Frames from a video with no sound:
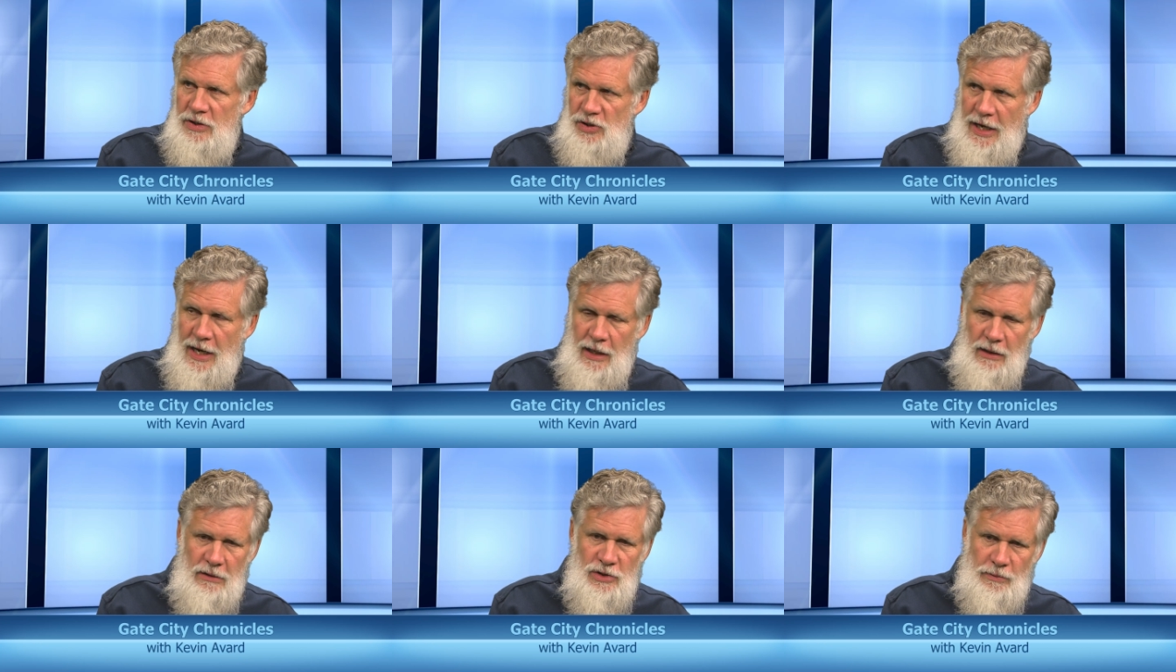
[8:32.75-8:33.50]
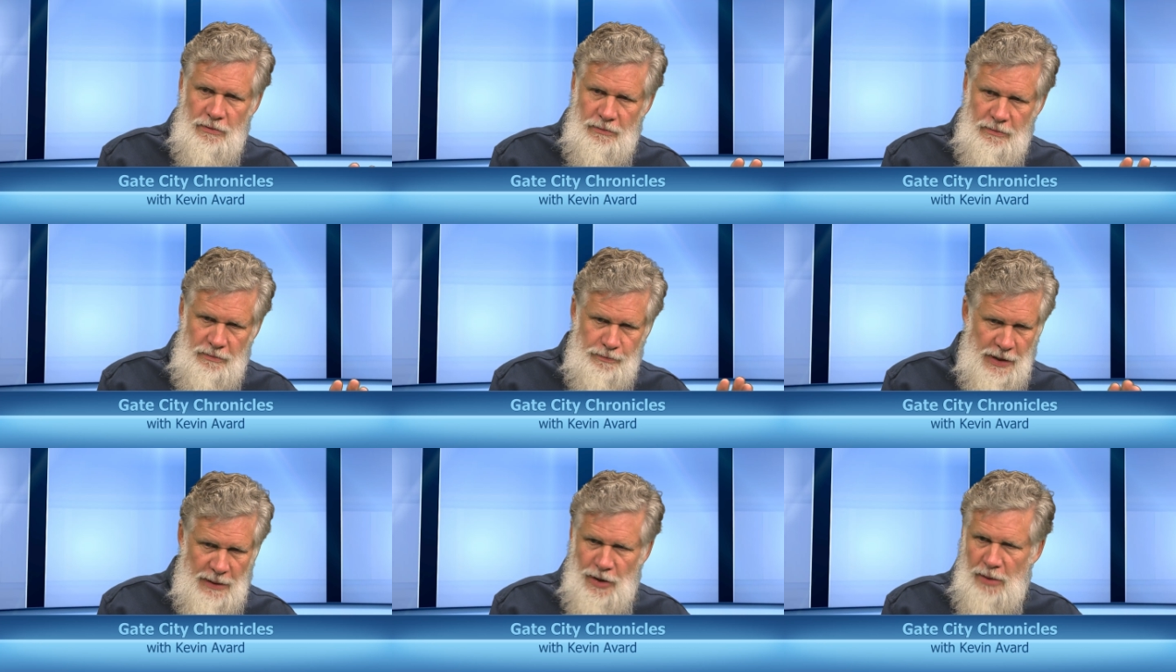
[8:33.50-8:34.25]
This guy, some
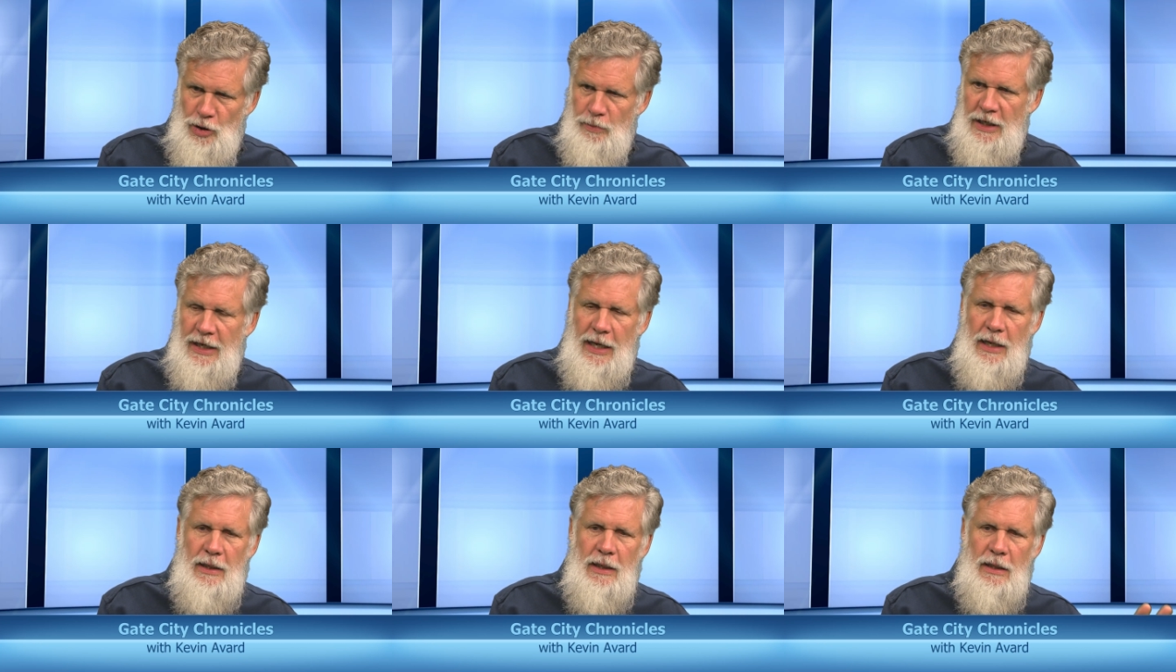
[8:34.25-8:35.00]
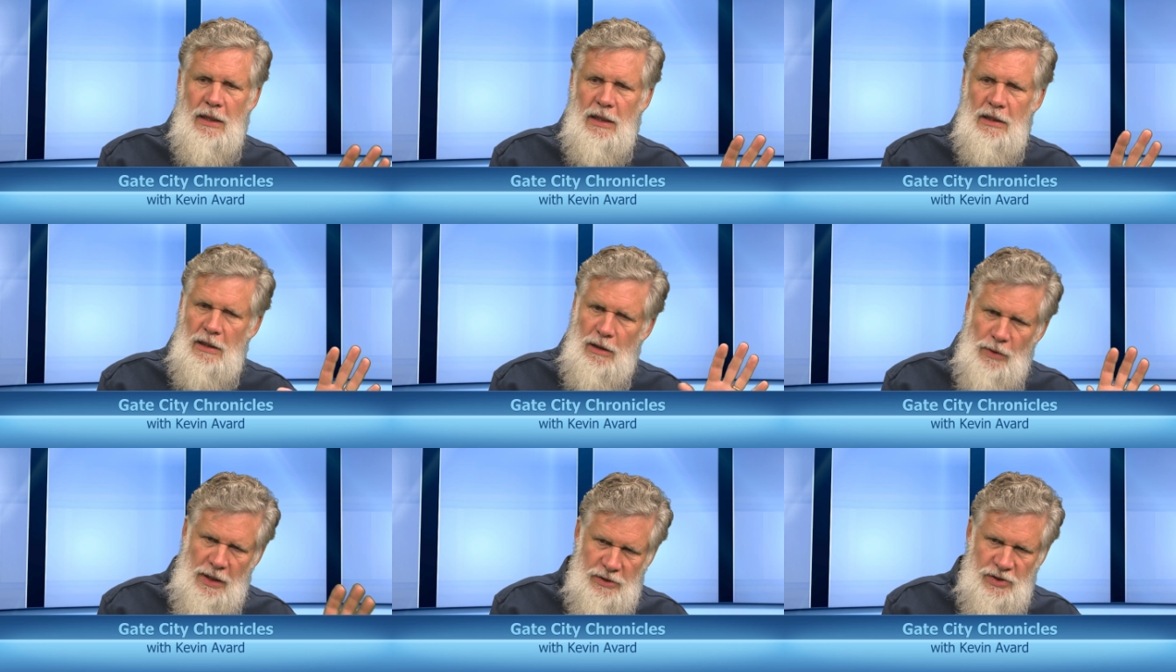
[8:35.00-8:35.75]
BMW mechanic. I thought, I
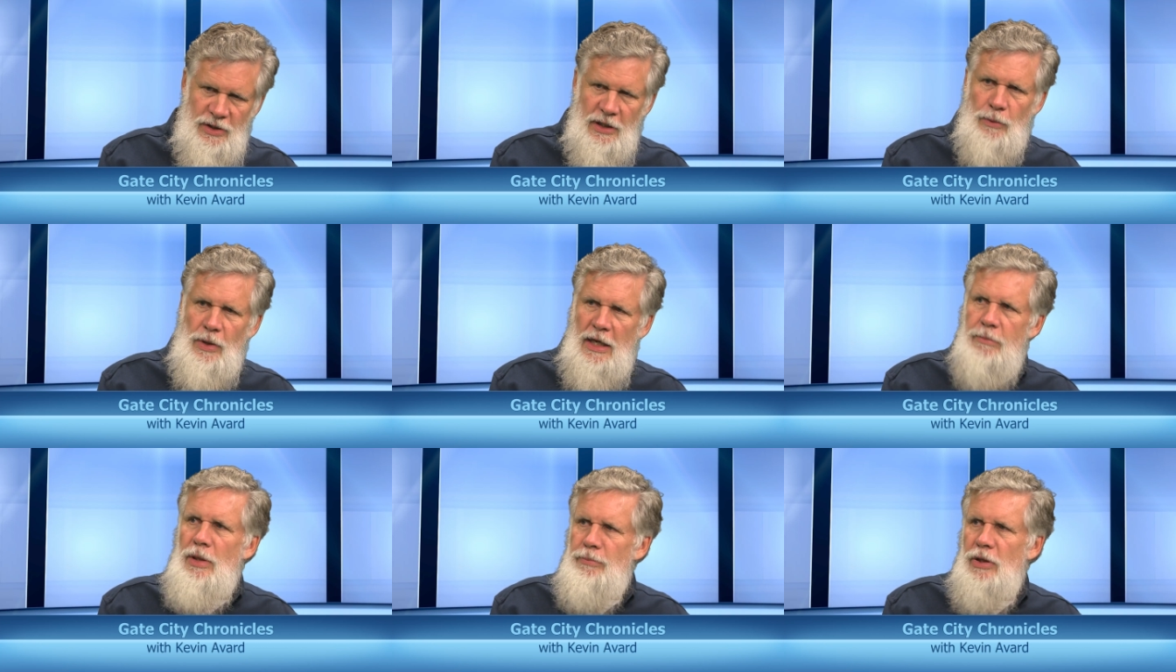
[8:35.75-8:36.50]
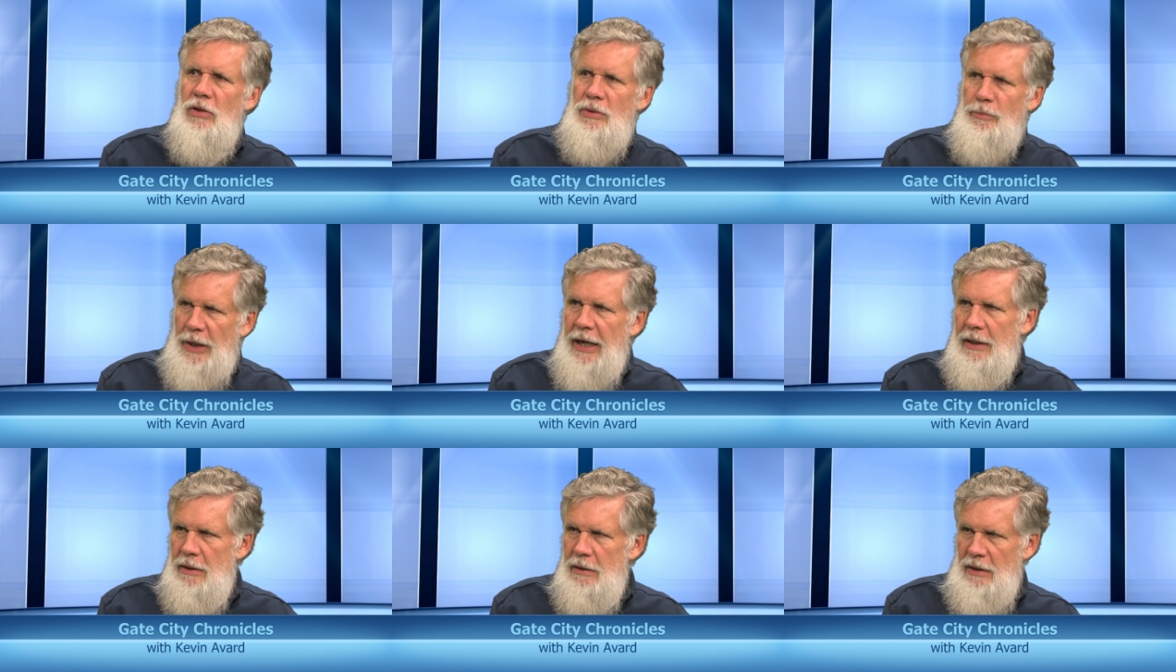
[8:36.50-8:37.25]
want him to build a
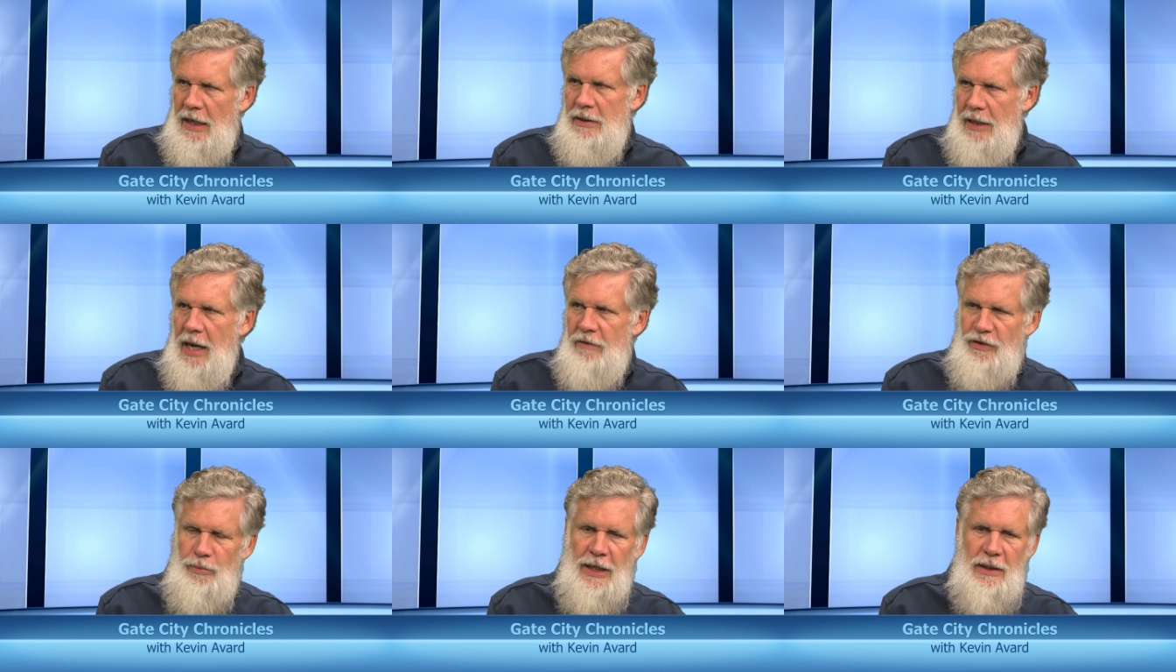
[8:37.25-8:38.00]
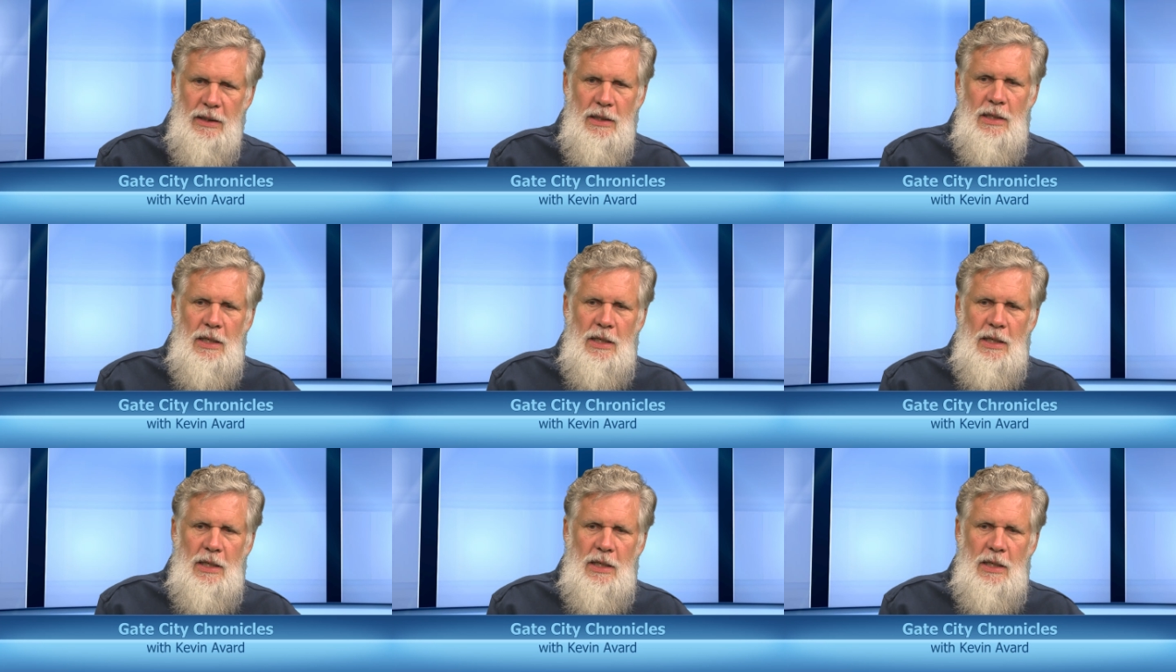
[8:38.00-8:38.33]
bike like that for me.